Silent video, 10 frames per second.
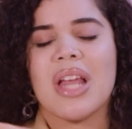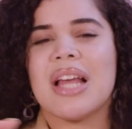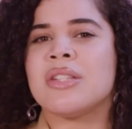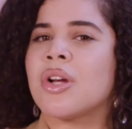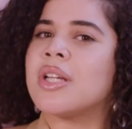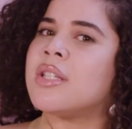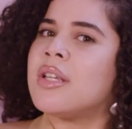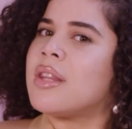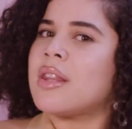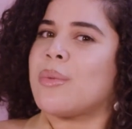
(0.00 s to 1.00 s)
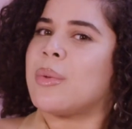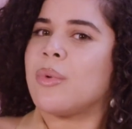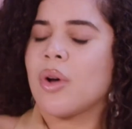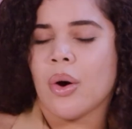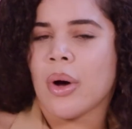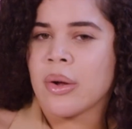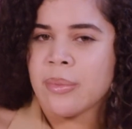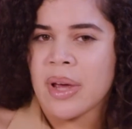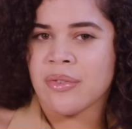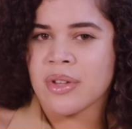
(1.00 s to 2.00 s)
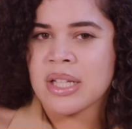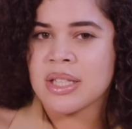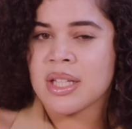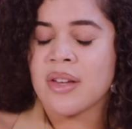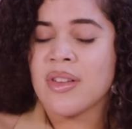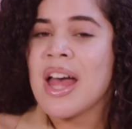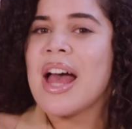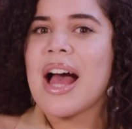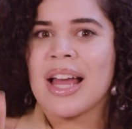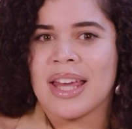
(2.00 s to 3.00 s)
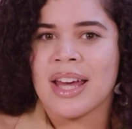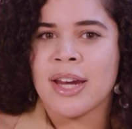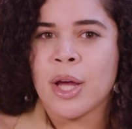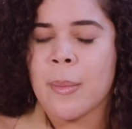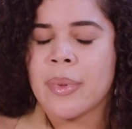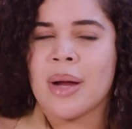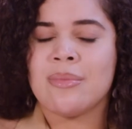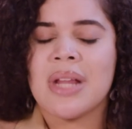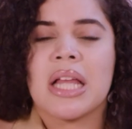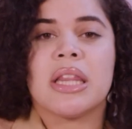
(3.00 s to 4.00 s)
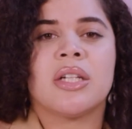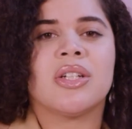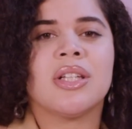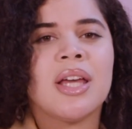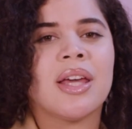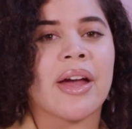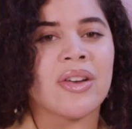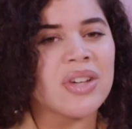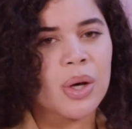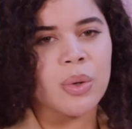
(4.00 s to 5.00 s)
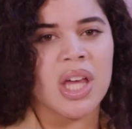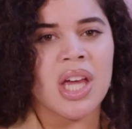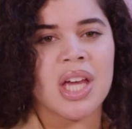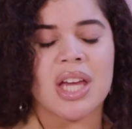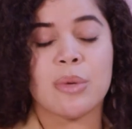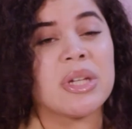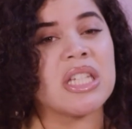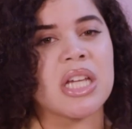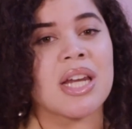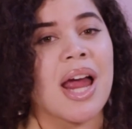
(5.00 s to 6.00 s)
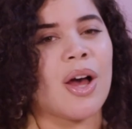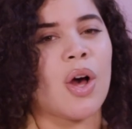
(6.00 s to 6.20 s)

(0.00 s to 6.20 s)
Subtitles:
It's crazy to think that people go out and pay for that stuff. I get it. But I'm like, literally, karaoke can be done at